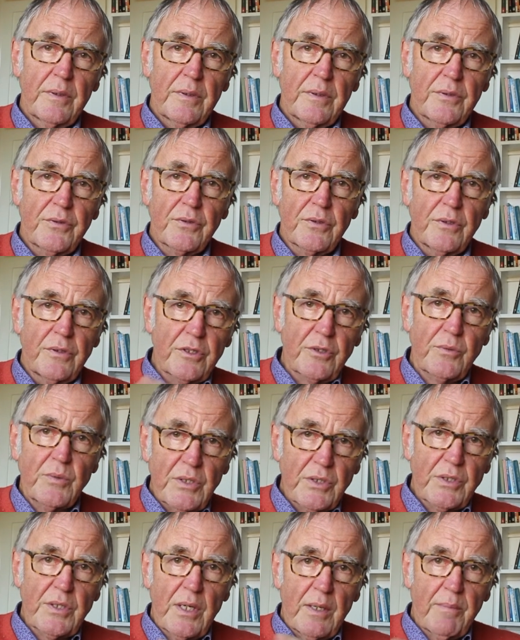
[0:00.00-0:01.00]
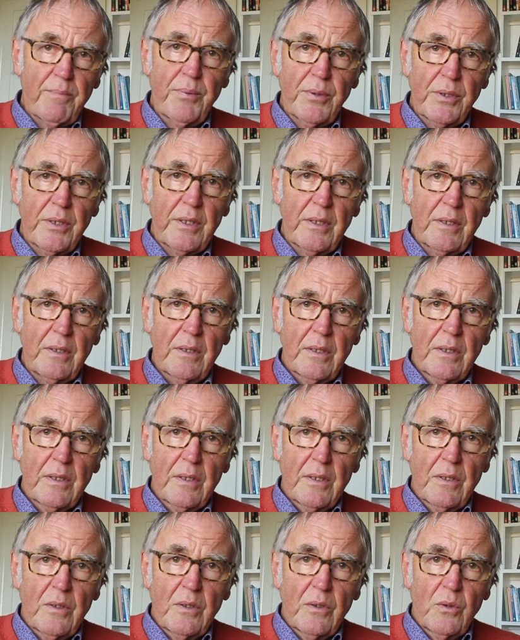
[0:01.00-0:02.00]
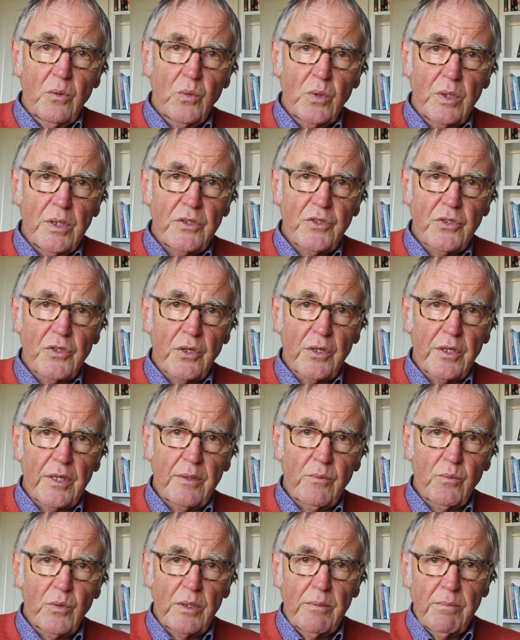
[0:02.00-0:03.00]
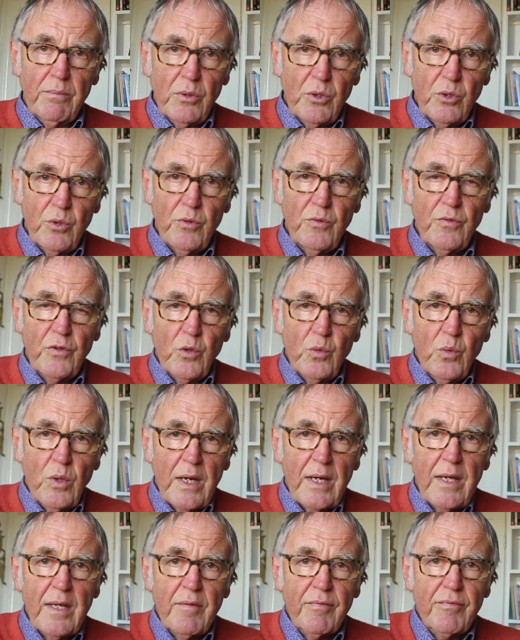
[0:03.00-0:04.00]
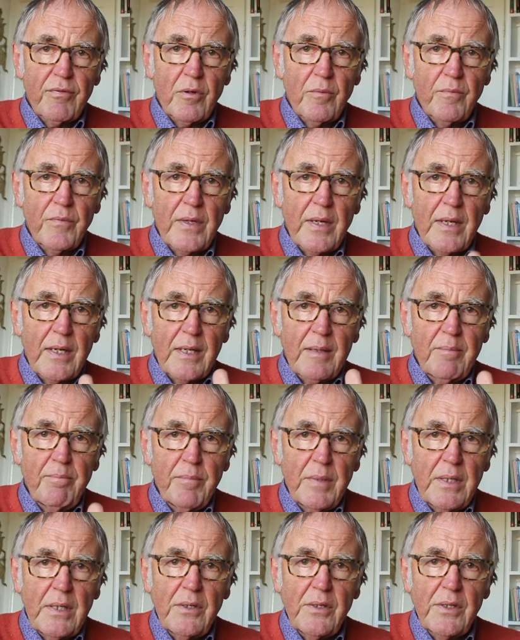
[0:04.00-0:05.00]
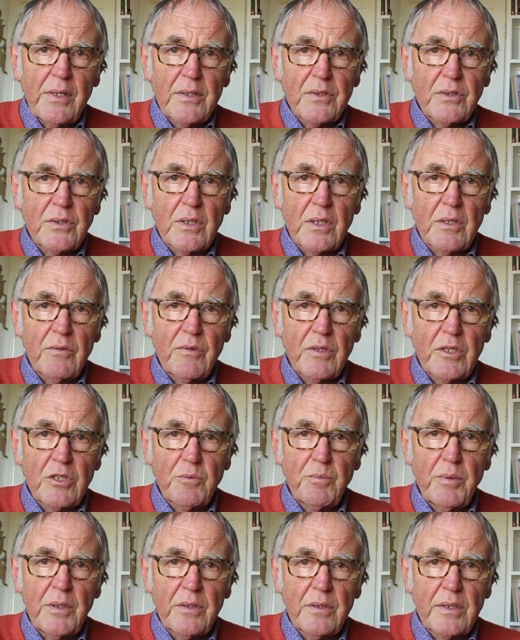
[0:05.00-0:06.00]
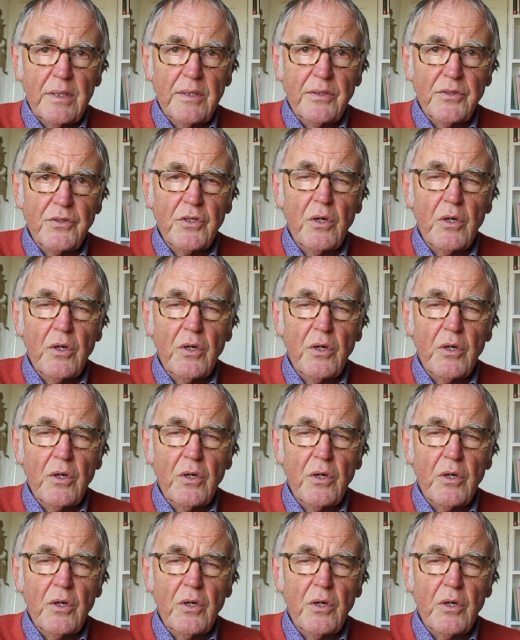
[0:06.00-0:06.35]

As soon as we start putting words on it, we move away from that immediacy of experience.